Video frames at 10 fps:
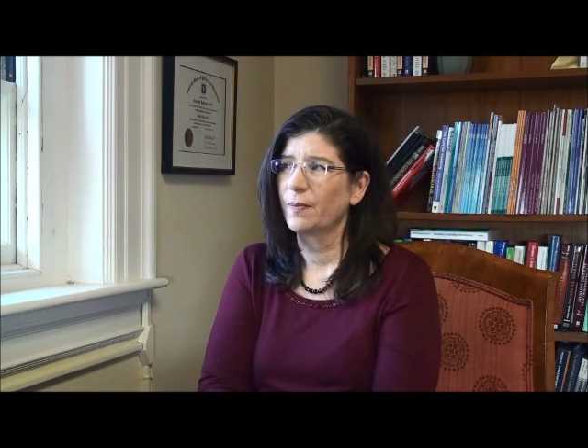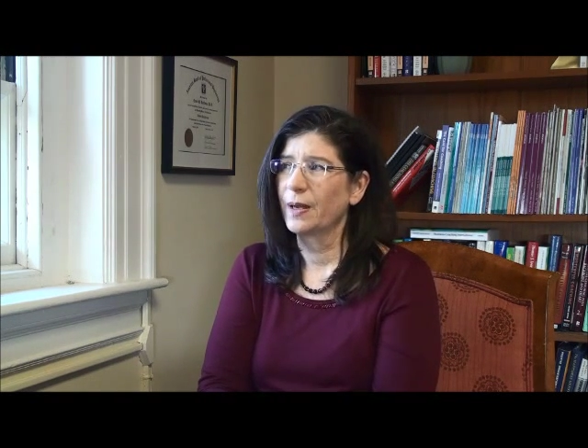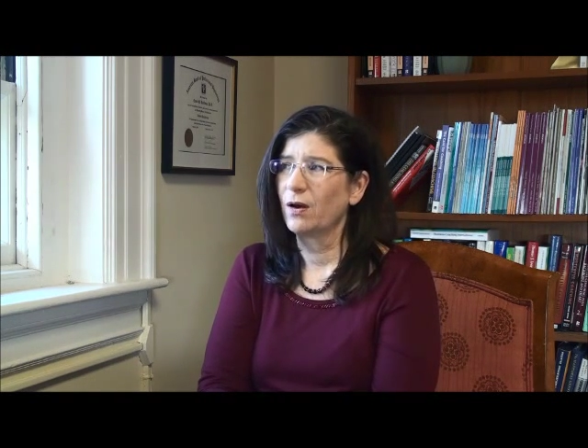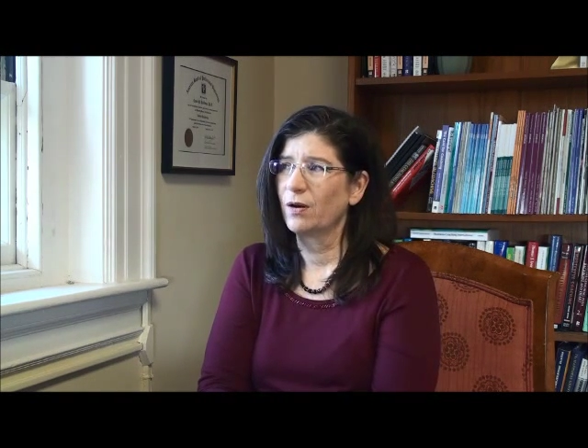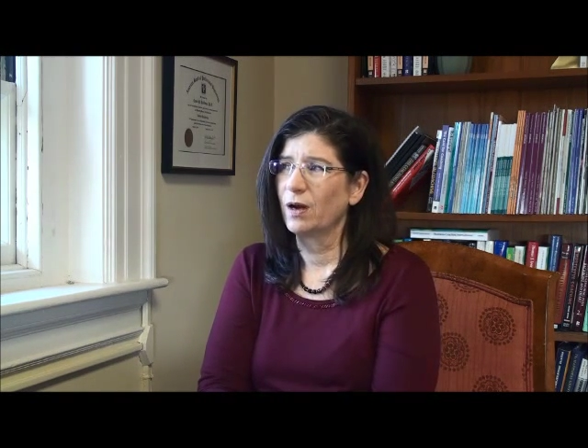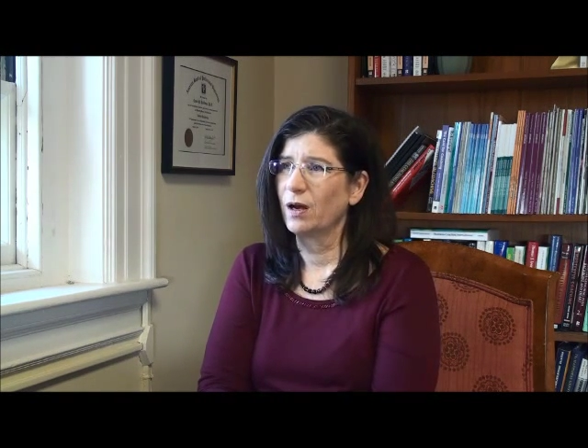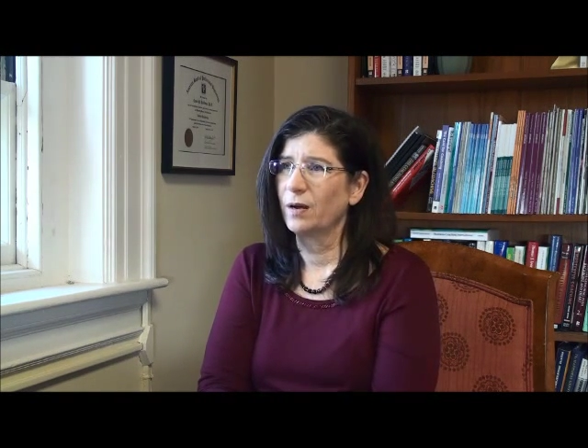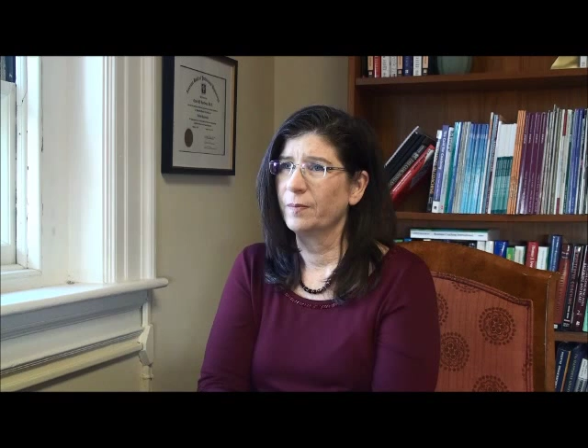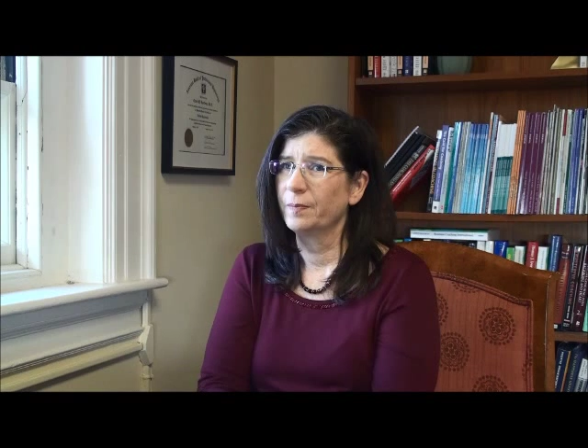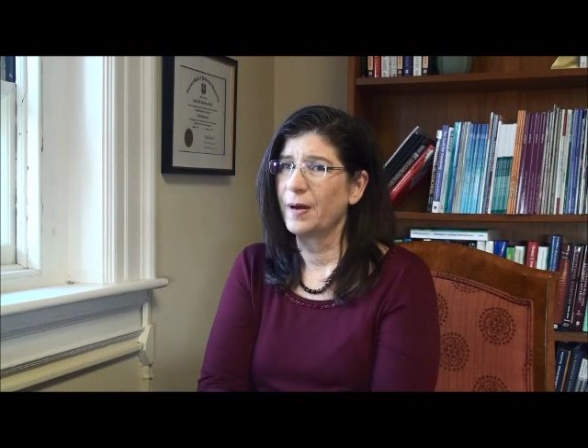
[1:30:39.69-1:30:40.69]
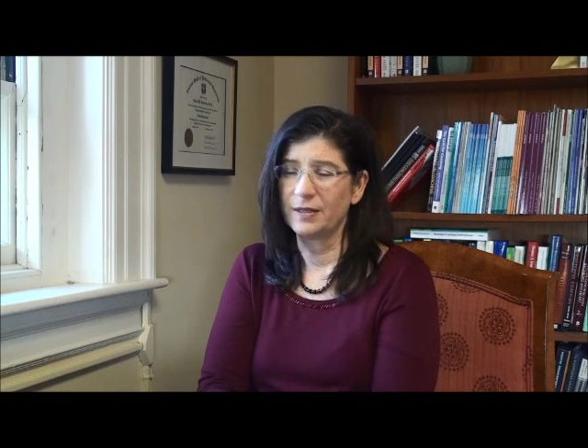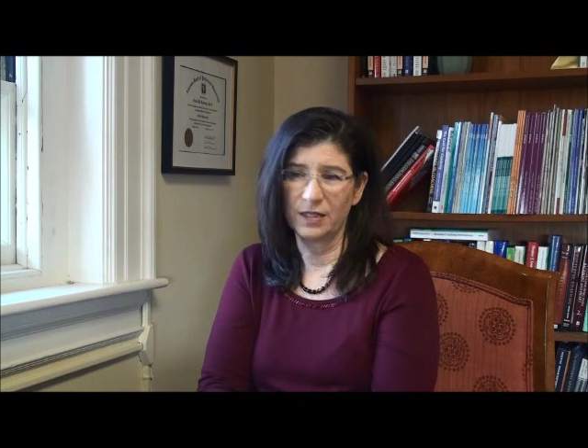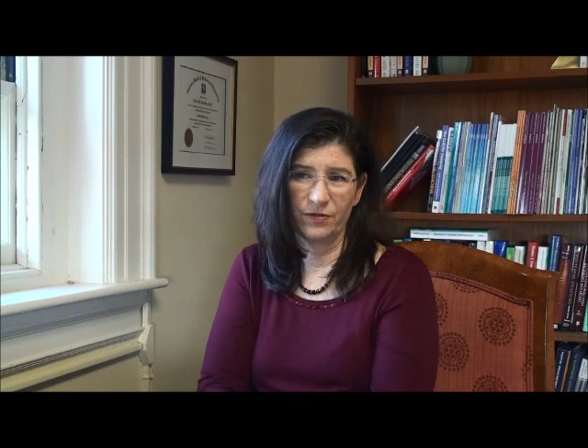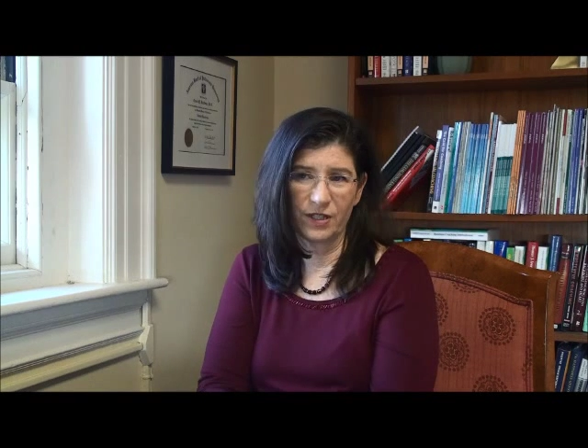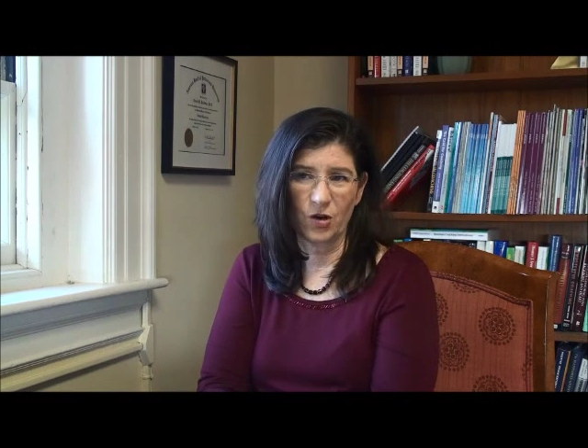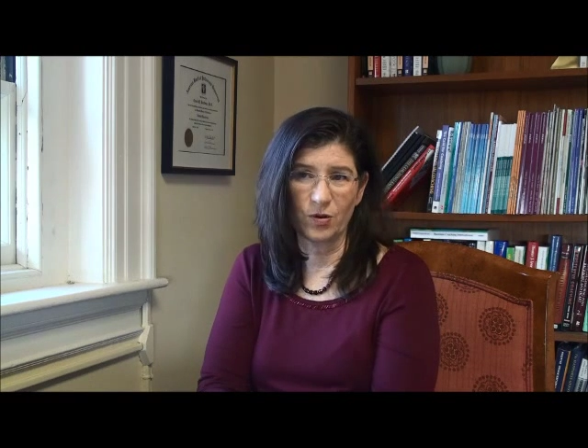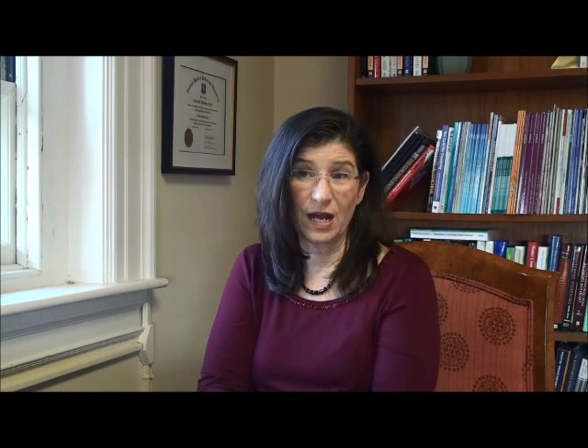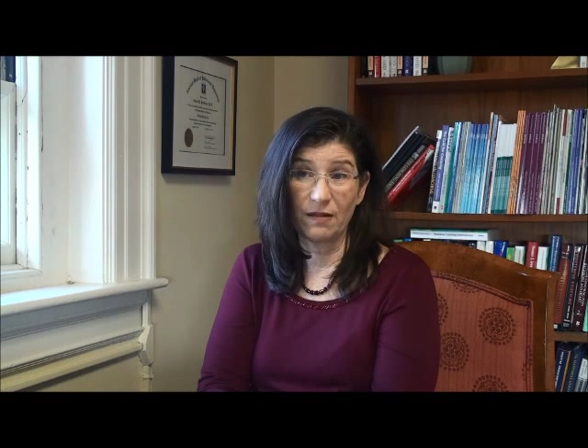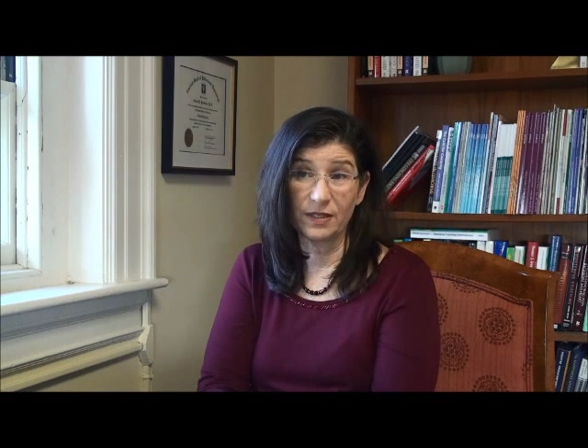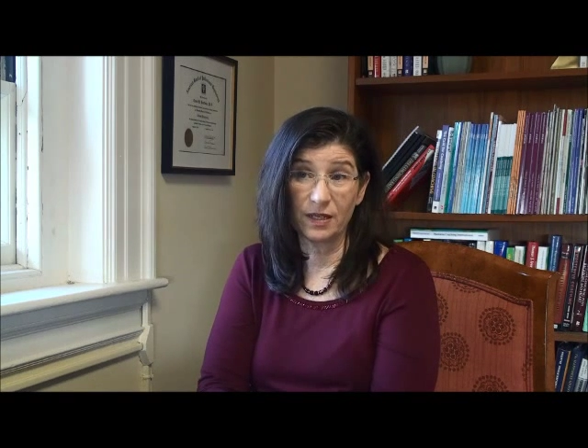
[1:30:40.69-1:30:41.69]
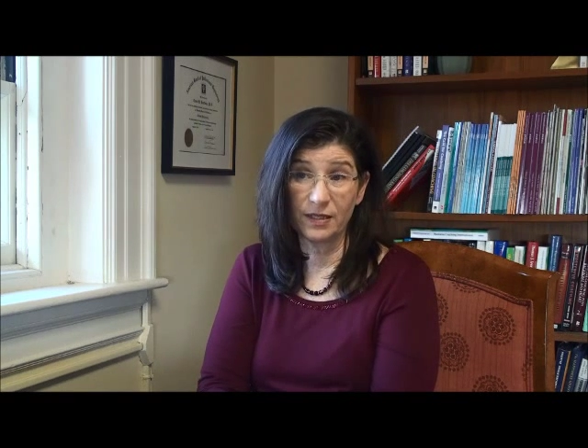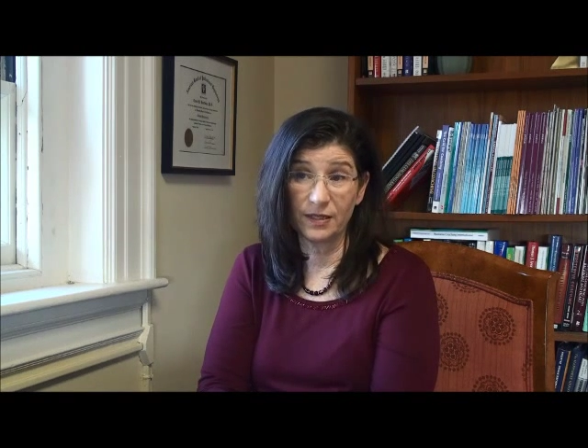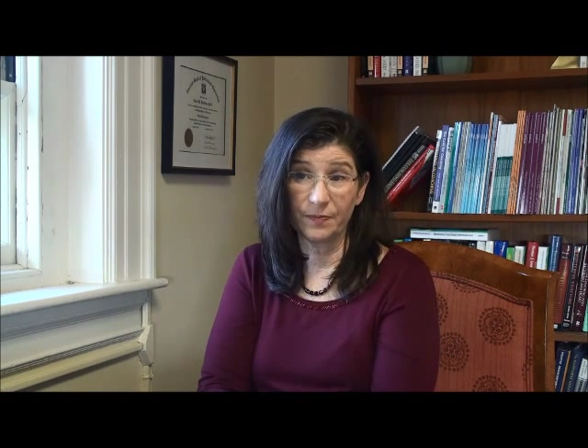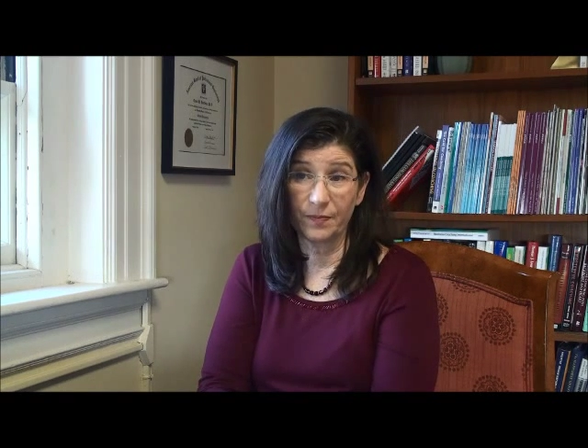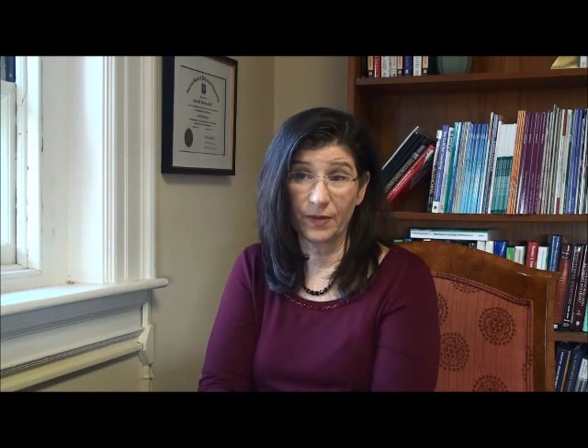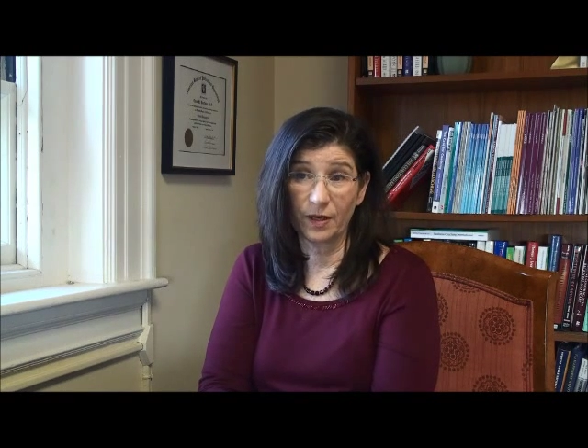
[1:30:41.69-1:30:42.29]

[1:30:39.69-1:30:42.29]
about positive psychoanalysis.